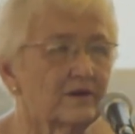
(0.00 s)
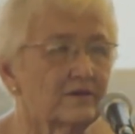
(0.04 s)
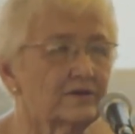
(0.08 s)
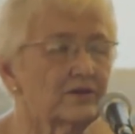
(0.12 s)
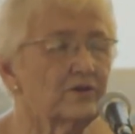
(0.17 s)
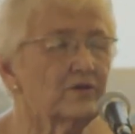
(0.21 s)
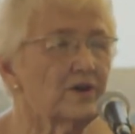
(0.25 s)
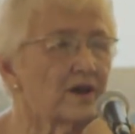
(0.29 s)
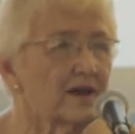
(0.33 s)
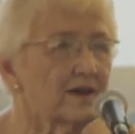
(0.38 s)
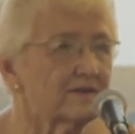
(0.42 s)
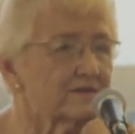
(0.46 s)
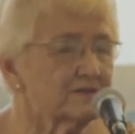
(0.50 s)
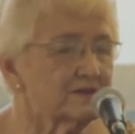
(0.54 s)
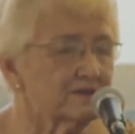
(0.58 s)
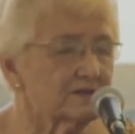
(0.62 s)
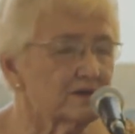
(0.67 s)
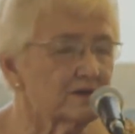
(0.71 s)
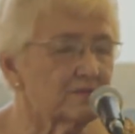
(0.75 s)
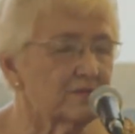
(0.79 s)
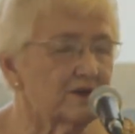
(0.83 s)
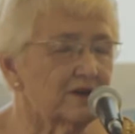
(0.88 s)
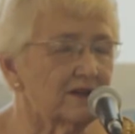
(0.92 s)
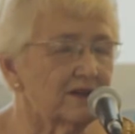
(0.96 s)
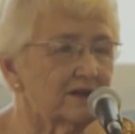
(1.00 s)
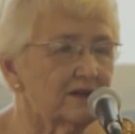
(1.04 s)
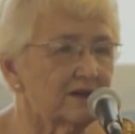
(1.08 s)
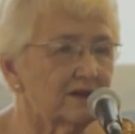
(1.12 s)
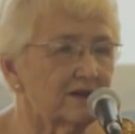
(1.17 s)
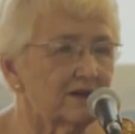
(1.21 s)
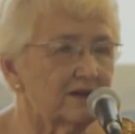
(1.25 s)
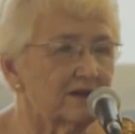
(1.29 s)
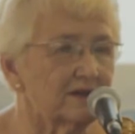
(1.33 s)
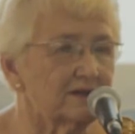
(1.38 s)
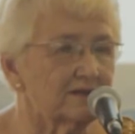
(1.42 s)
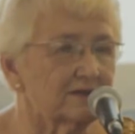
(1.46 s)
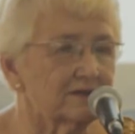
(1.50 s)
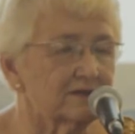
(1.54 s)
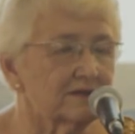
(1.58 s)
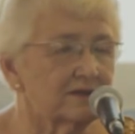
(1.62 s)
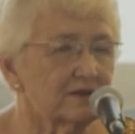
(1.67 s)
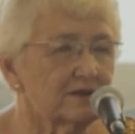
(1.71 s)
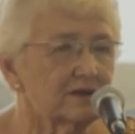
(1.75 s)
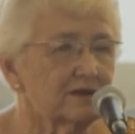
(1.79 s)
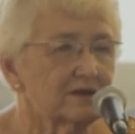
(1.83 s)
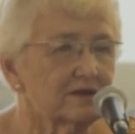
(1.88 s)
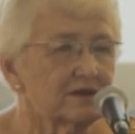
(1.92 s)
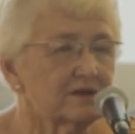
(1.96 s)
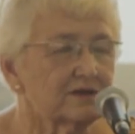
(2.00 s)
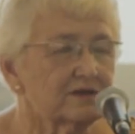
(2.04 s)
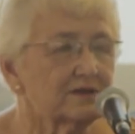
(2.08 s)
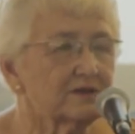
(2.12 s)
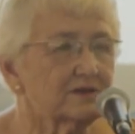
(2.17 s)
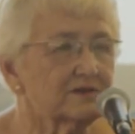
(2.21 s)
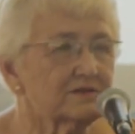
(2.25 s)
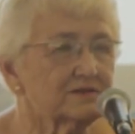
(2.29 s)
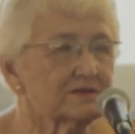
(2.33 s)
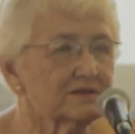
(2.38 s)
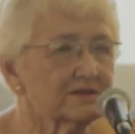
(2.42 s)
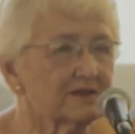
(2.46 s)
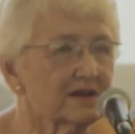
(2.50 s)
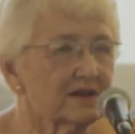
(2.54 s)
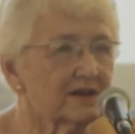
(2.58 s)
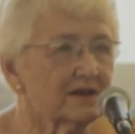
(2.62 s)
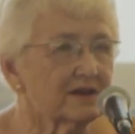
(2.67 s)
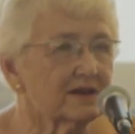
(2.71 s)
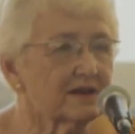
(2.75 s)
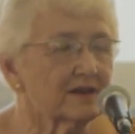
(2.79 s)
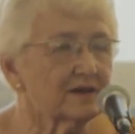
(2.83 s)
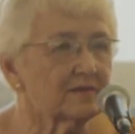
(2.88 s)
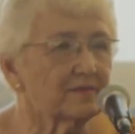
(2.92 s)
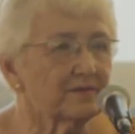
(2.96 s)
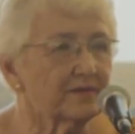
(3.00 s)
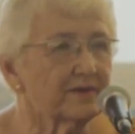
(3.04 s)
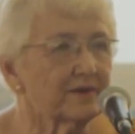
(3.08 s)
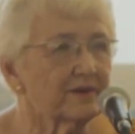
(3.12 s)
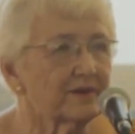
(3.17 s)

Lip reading: you have so many days to set up